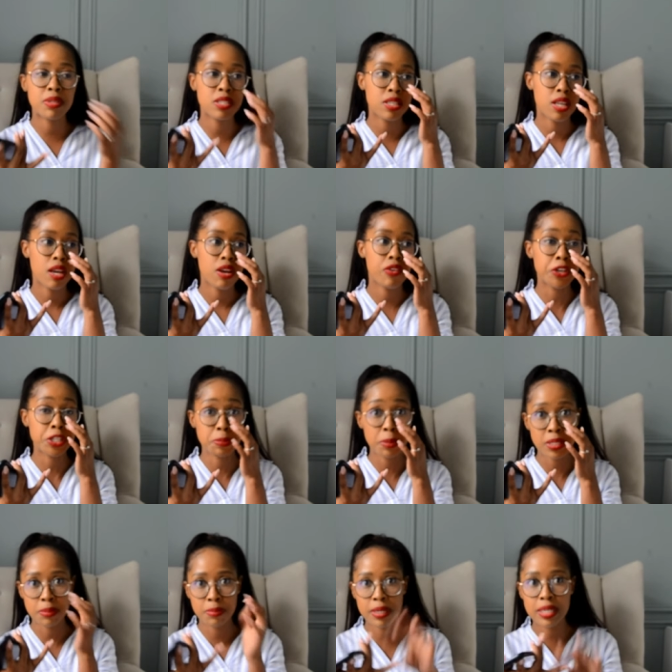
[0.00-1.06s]
our
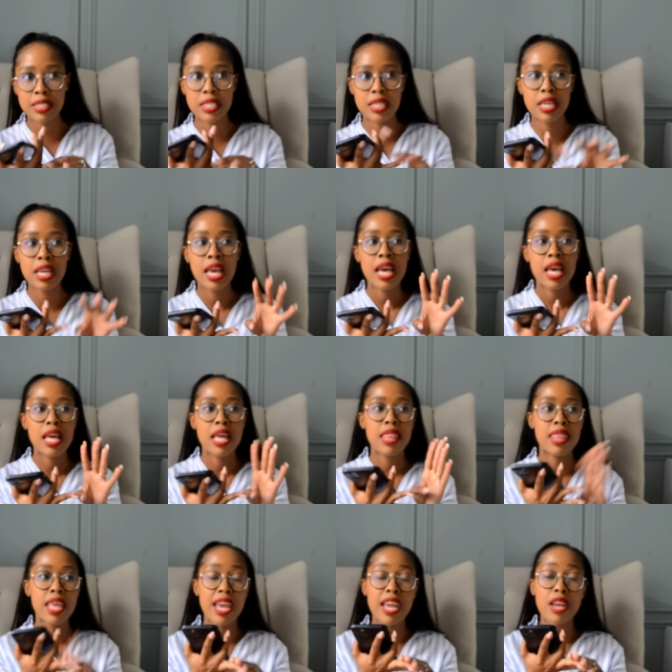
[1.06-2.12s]
helper's
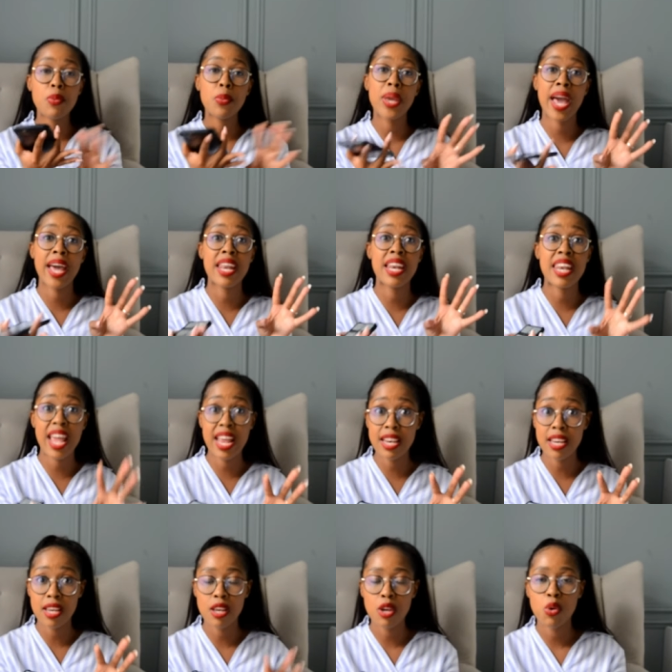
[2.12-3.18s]
responsibility. Then we
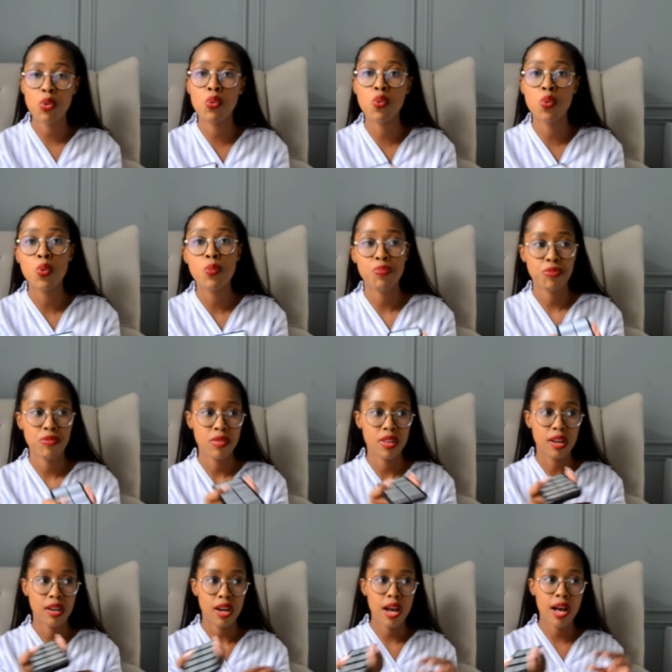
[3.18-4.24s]
had a nanny
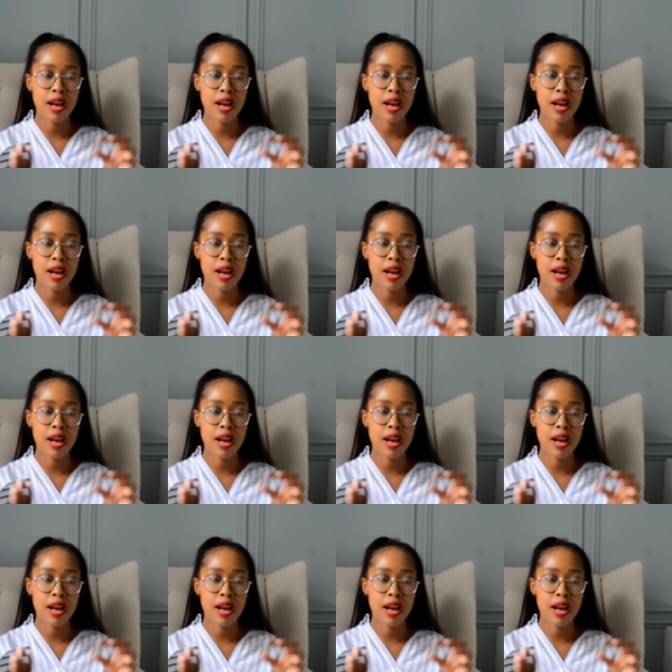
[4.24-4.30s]
who